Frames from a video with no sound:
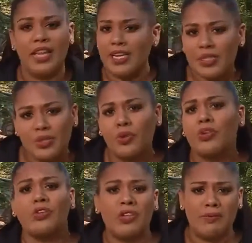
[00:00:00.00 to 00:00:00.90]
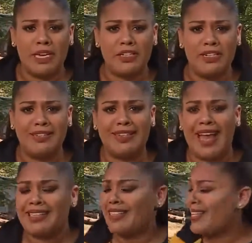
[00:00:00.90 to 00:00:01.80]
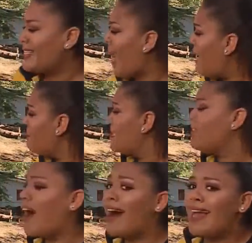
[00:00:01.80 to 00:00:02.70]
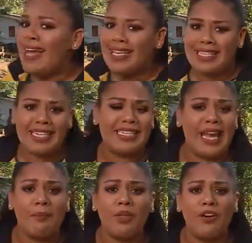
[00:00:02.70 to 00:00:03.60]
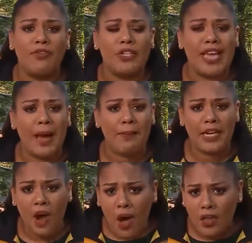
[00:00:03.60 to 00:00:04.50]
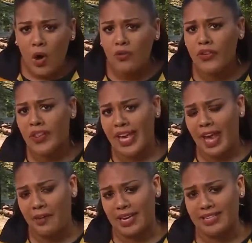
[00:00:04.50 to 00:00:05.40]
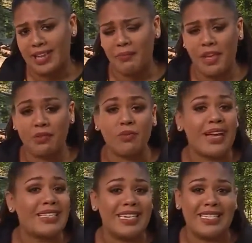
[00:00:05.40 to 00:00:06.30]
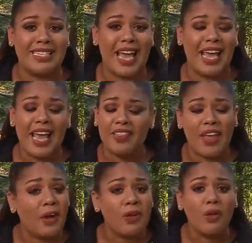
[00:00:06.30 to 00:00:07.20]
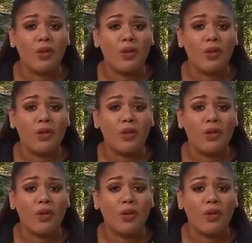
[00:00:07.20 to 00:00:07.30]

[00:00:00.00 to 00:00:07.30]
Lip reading: The Historical Commission says this empty lot is an example of what's happening all over the county, something residents say they'll